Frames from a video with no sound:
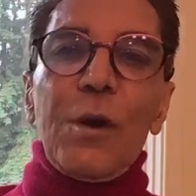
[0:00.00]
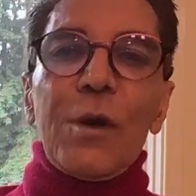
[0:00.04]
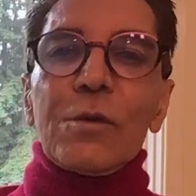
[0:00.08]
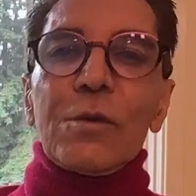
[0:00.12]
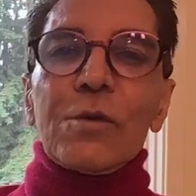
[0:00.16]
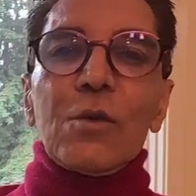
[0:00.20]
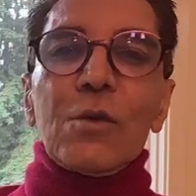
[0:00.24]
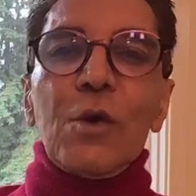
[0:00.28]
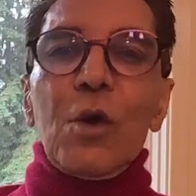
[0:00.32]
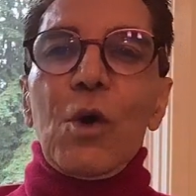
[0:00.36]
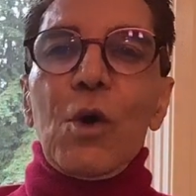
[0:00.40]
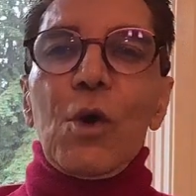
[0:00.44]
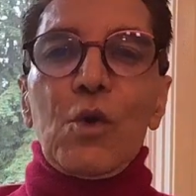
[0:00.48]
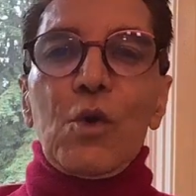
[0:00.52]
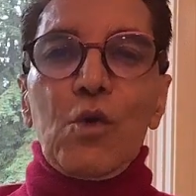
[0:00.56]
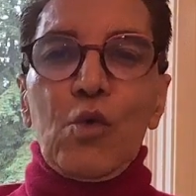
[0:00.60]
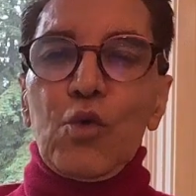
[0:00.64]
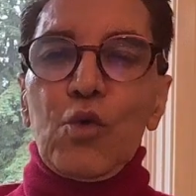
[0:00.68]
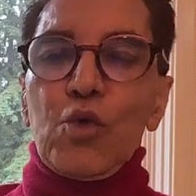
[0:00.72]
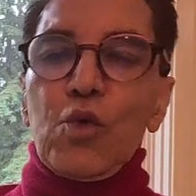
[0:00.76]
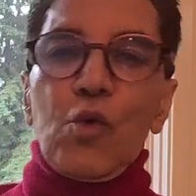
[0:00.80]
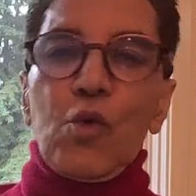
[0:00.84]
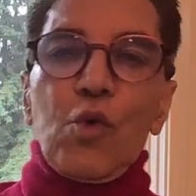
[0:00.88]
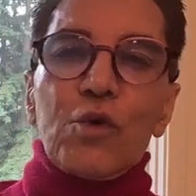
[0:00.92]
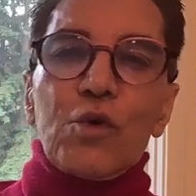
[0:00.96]
even
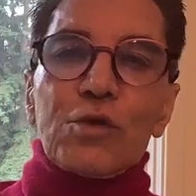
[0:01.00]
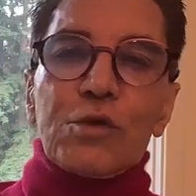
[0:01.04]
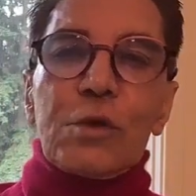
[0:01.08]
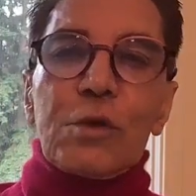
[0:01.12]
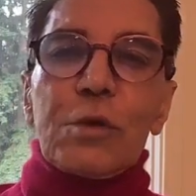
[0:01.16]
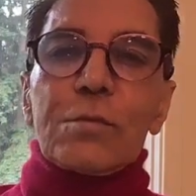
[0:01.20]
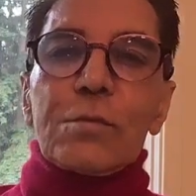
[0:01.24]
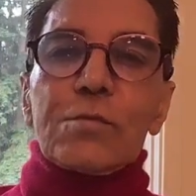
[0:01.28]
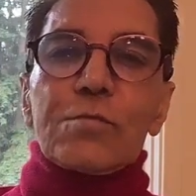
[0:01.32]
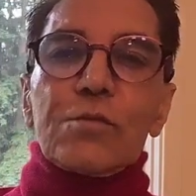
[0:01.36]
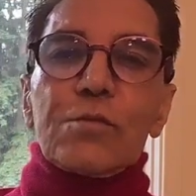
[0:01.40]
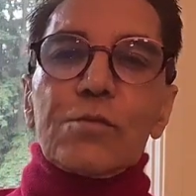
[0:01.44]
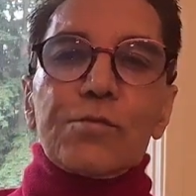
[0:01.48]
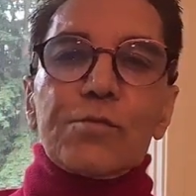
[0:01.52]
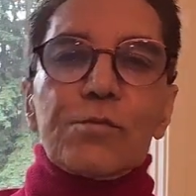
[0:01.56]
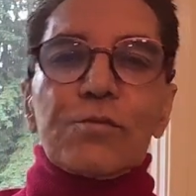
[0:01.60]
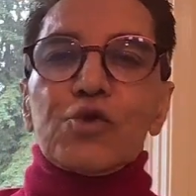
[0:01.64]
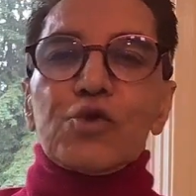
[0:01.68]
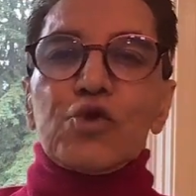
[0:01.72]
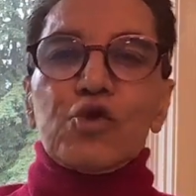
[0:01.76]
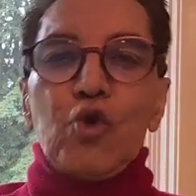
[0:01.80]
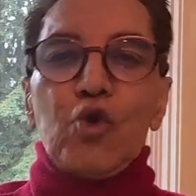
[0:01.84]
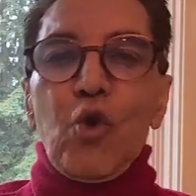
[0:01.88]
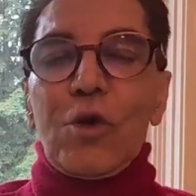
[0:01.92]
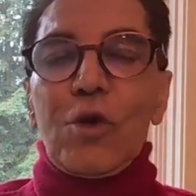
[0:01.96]
could cause
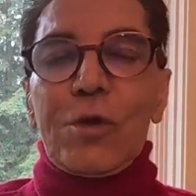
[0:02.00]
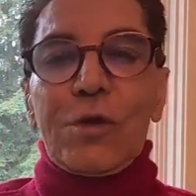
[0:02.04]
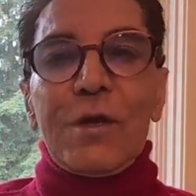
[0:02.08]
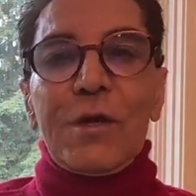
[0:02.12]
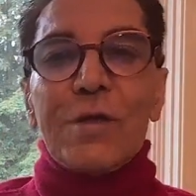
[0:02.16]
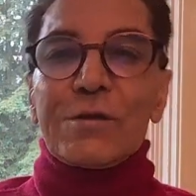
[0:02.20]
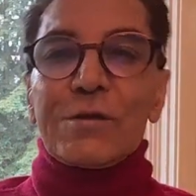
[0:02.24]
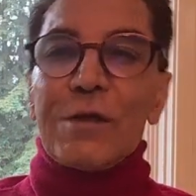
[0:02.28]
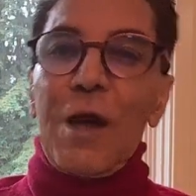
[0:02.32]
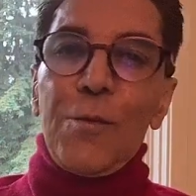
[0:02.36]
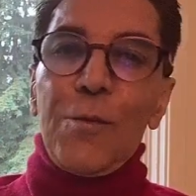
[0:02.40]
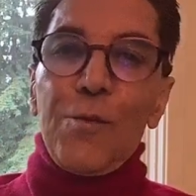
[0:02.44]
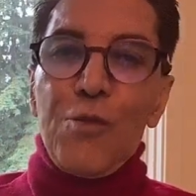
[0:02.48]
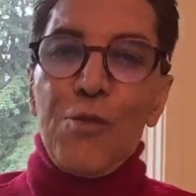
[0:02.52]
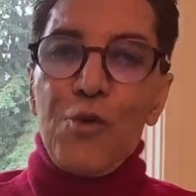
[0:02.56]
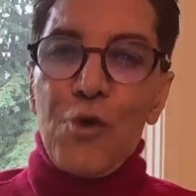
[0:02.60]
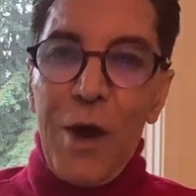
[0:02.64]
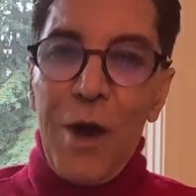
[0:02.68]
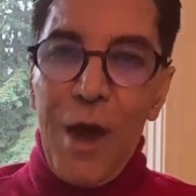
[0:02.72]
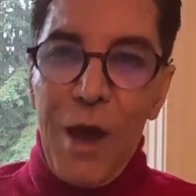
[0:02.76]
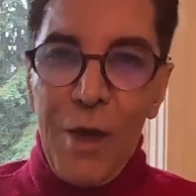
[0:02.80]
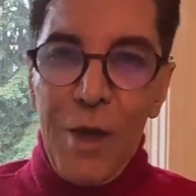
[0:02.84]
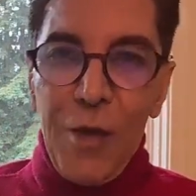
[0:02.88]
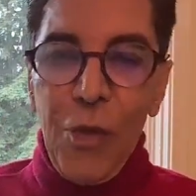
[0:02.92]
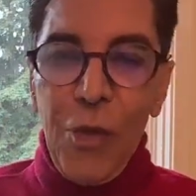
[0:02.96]
shortness of
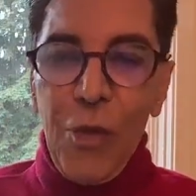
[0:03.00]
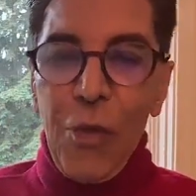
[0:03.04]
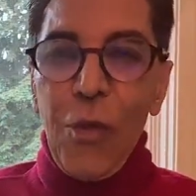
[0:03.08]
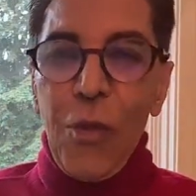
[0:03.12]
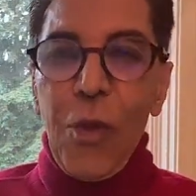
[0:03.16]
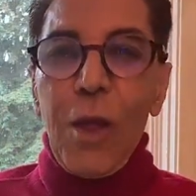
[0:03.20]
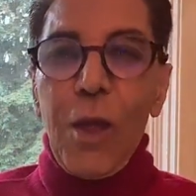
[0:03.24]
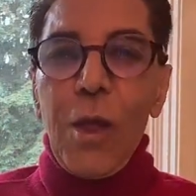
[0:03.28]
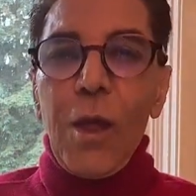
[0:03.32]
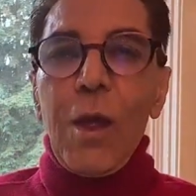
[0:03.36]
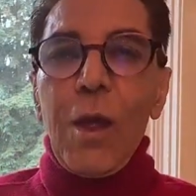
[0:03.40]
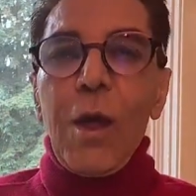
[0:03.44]
breath,